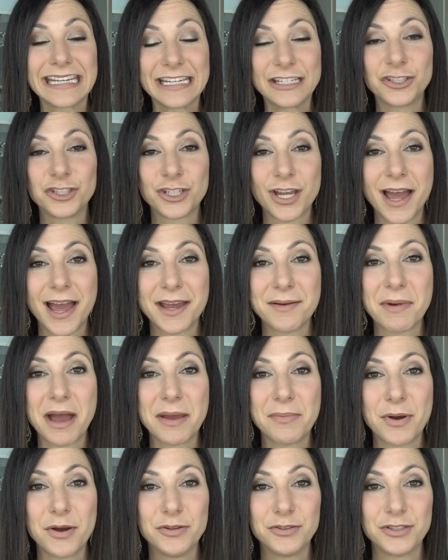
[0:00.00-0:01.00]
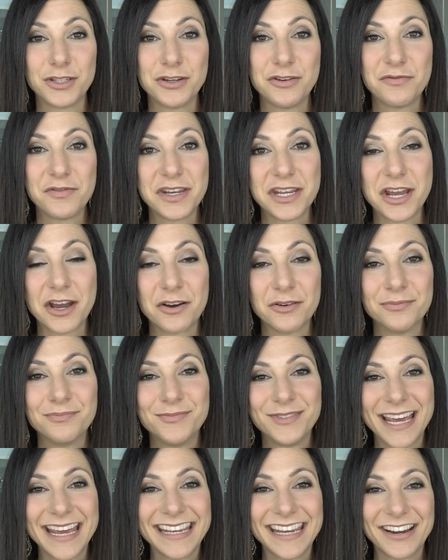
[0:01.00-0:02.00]
each time I I post a new video.
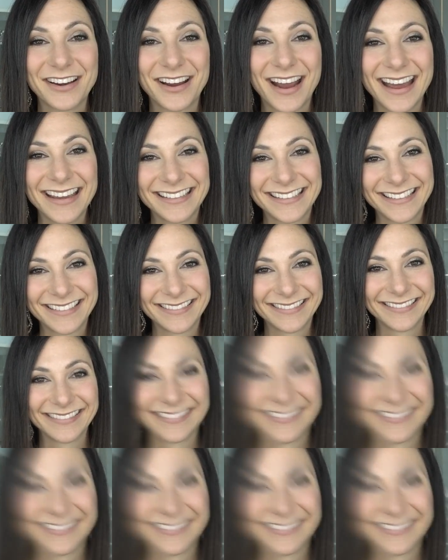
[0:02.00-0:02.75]
Take care, guys.